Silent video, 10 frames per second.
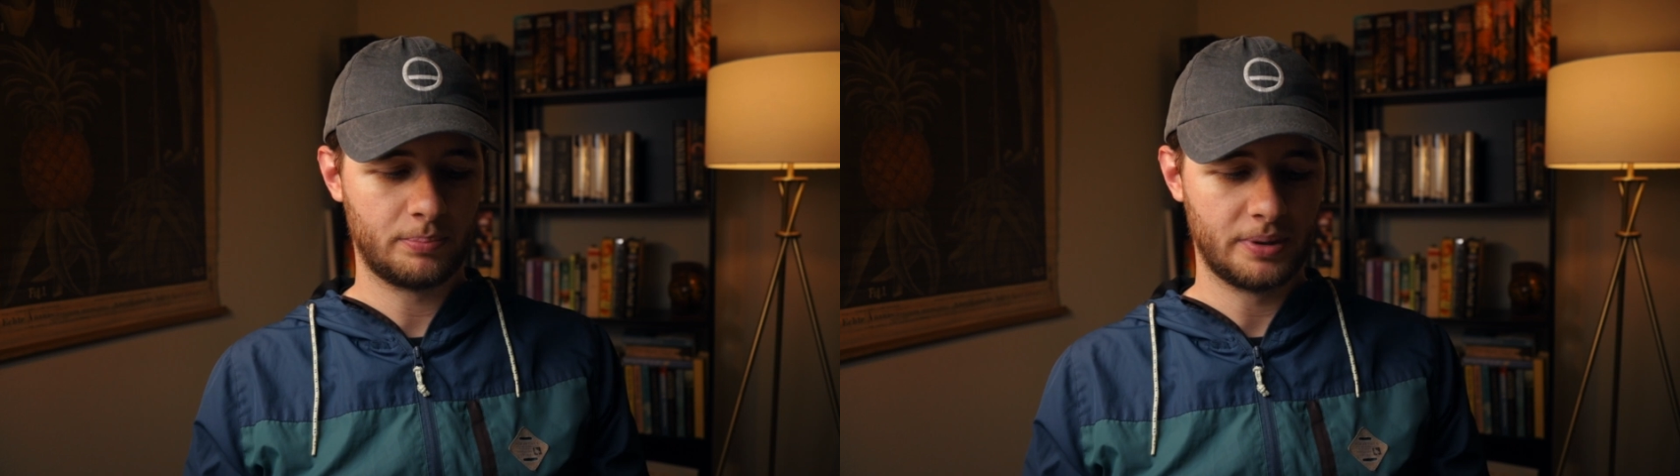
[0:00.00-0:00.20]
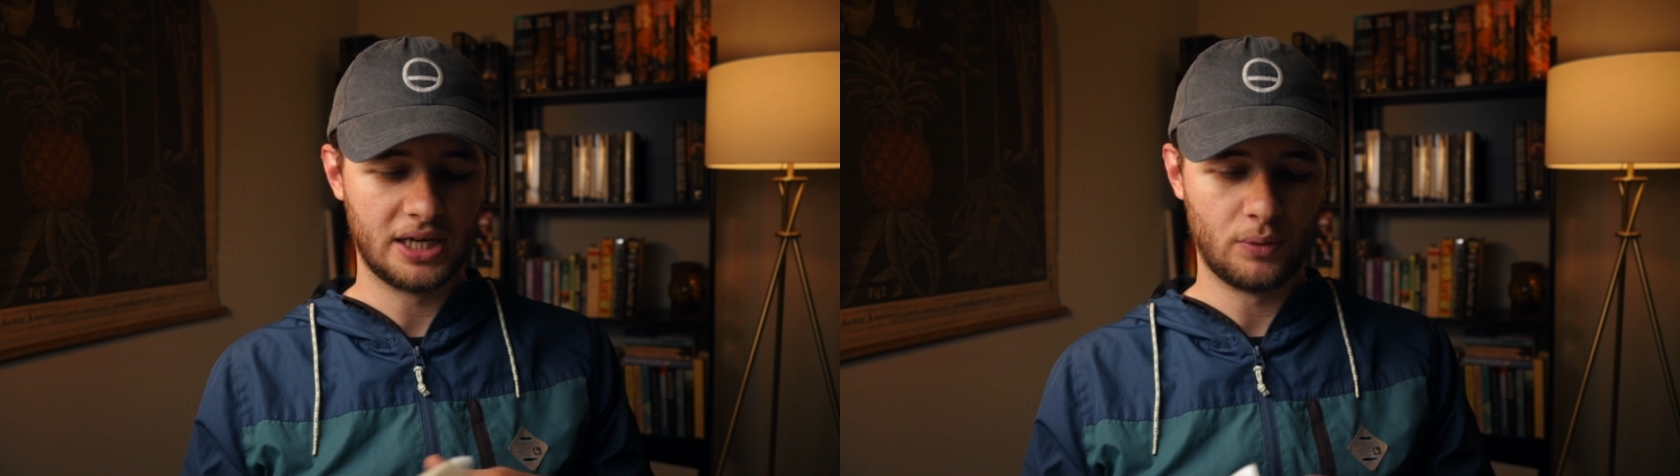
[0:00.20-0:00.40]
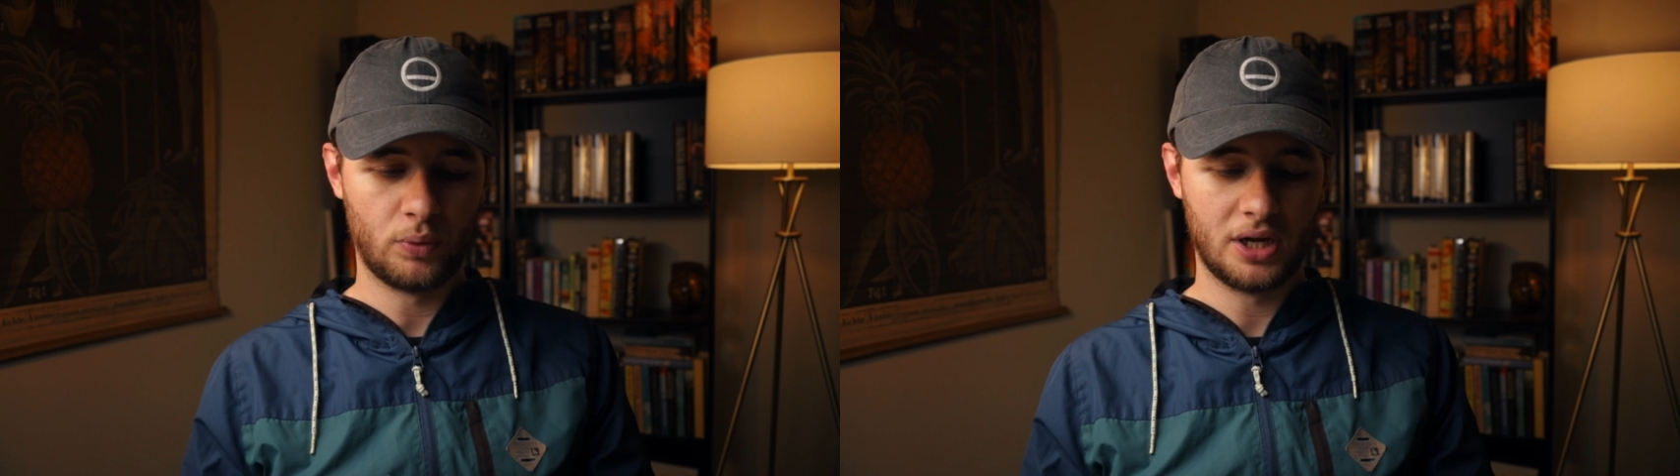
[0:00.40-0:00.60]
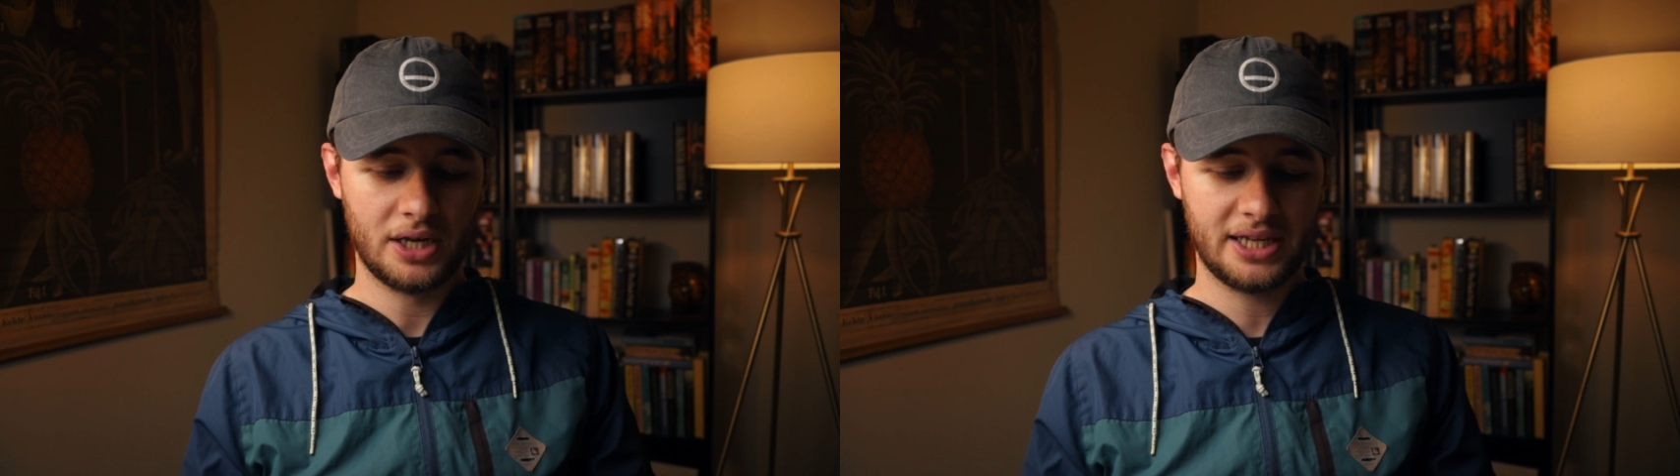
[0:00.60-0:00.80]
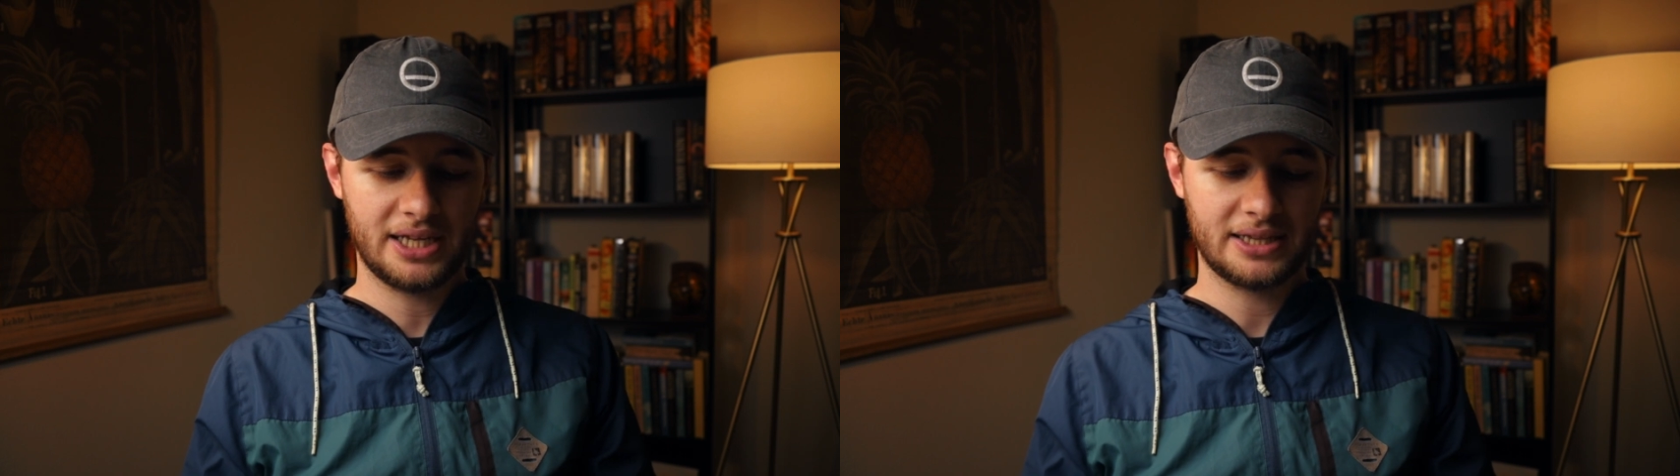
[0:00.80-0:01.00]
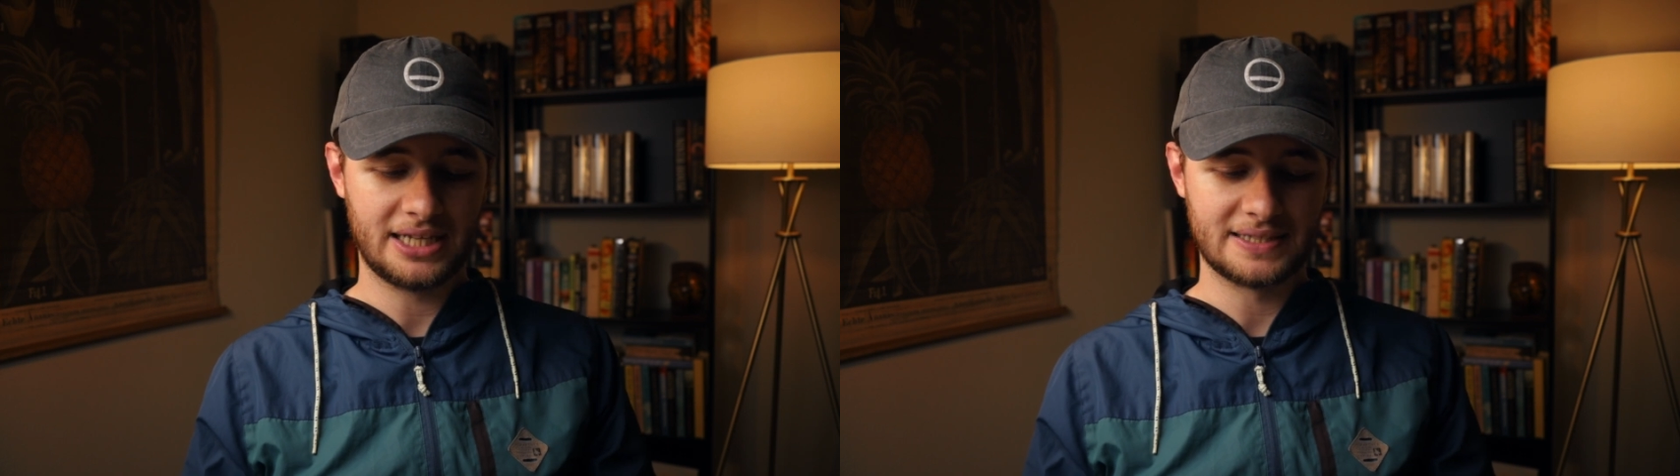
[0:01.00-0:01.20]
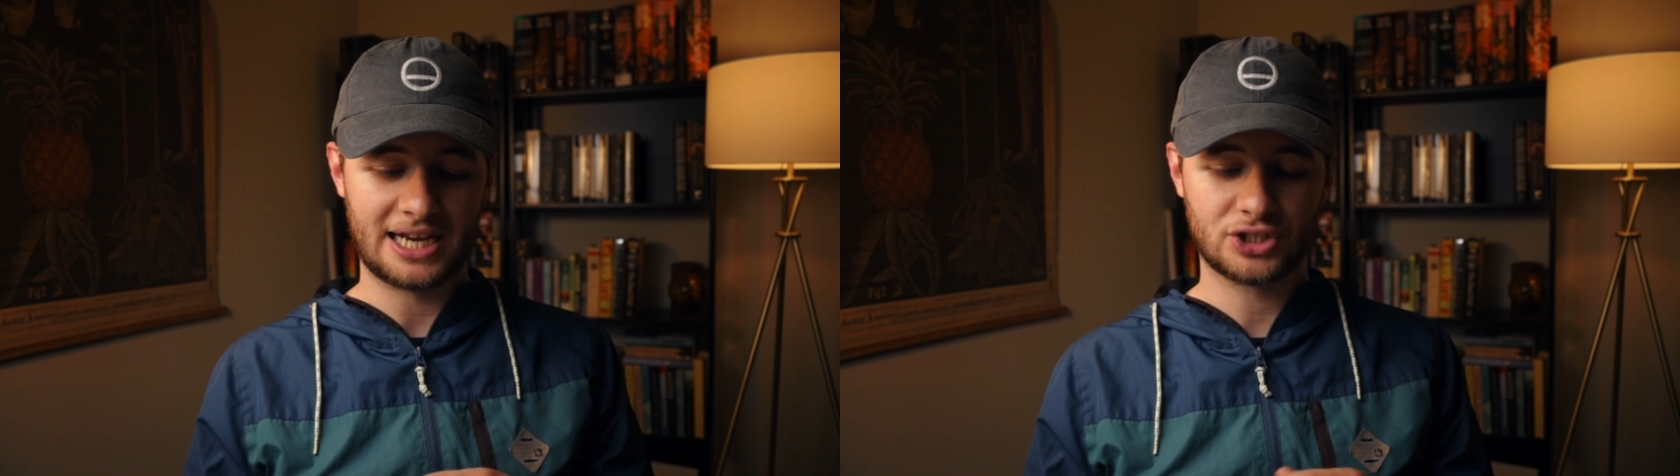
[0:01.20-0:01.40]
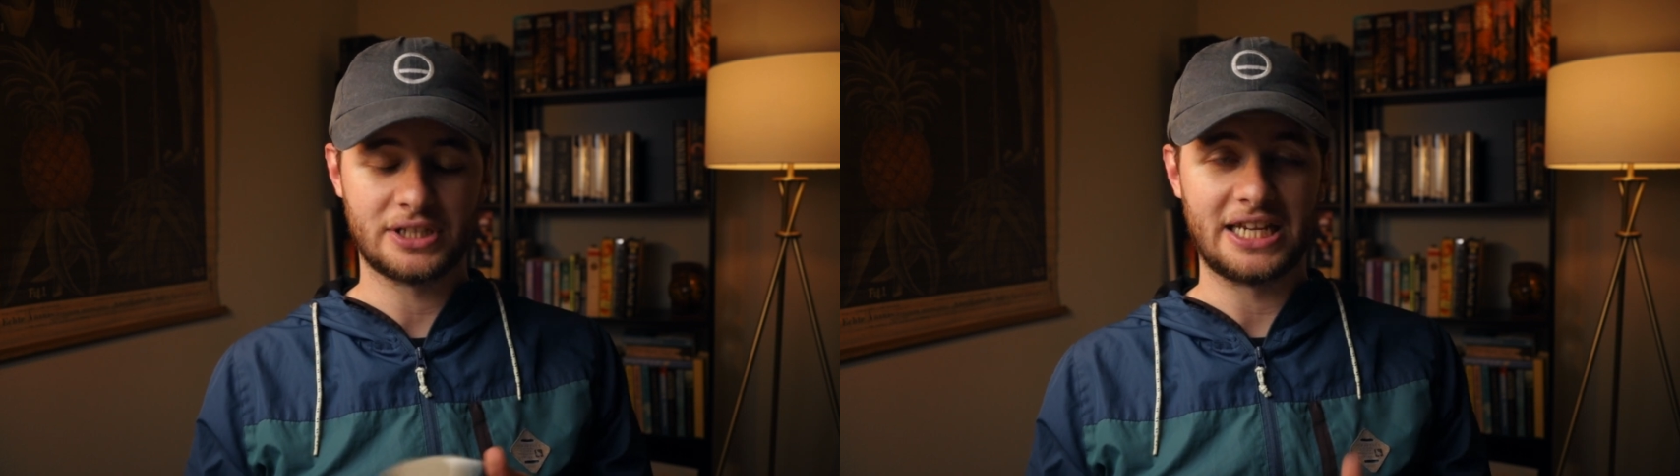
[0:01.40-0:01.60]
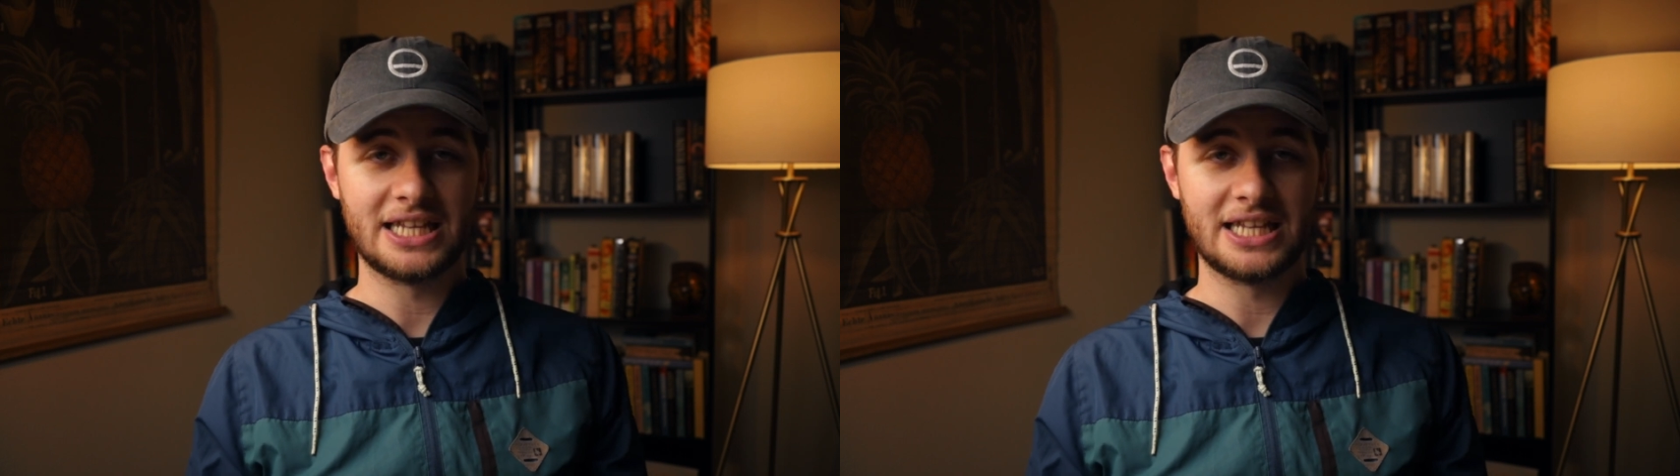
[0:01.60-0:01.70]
but one that's actually